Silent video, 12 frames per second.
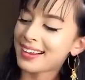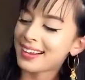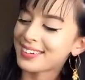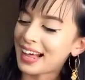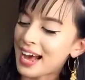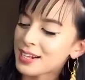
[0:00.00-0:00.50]
and a
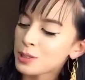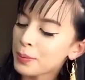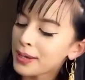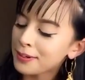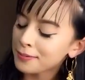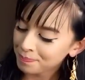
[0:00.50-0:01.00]
glass
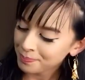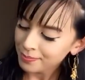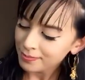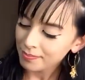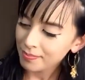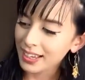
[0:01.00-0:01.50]
bit.
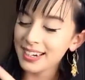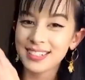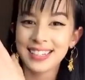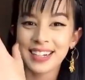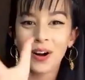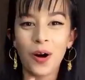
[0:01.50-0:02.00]
And
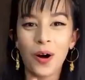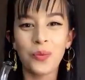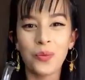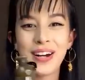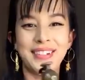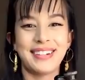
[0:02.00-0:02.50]
it's like all
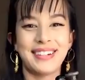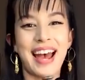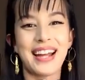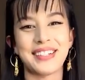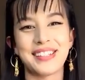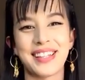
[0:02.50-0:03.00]
one
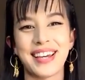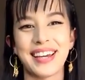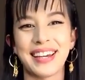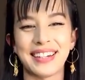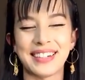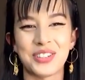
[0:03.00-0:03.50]
handy
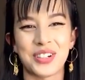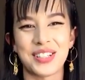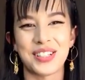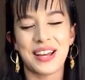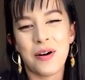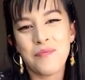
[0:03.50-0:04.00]
thing. And it's
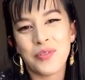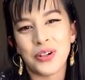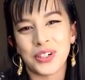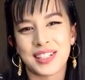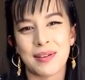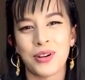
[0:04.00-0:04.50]
just
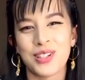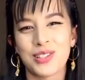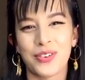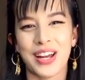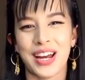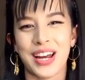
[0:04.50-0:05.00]
helpful because I'm always
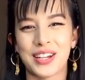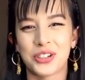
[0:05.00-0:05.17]
forgetting